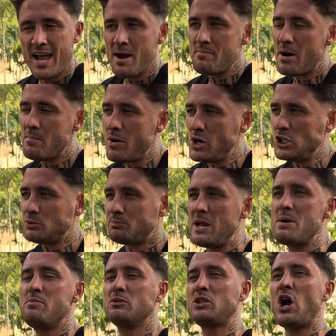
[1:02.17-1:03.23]
but most
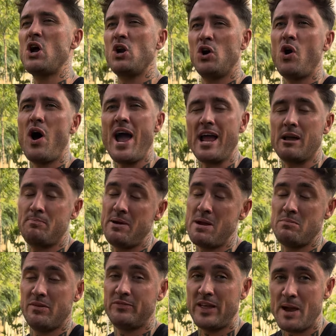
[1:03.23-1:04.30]
people don't like being
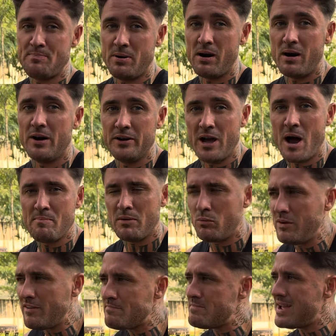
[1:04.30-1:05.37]
with their partner. But
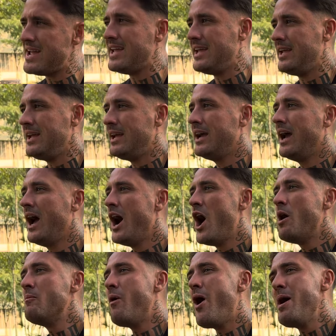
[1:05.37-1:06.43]
with me,
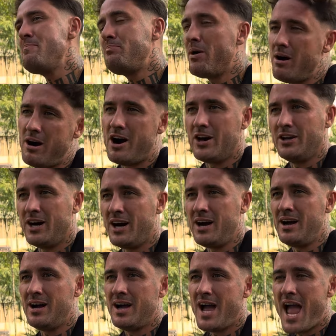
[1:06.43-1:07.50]
my partner,
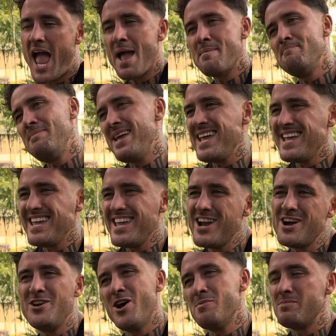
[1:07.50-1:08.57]

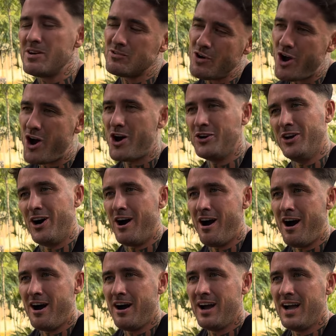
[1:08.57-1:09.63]
minha namorada,
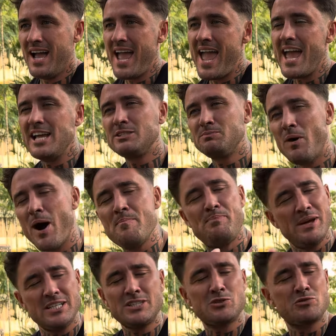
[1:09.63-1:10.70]
is my
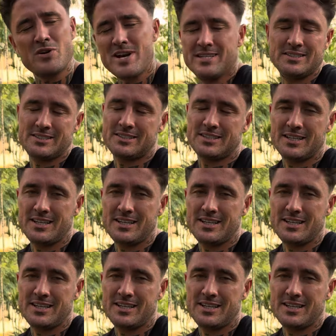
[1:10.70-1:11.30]
best friend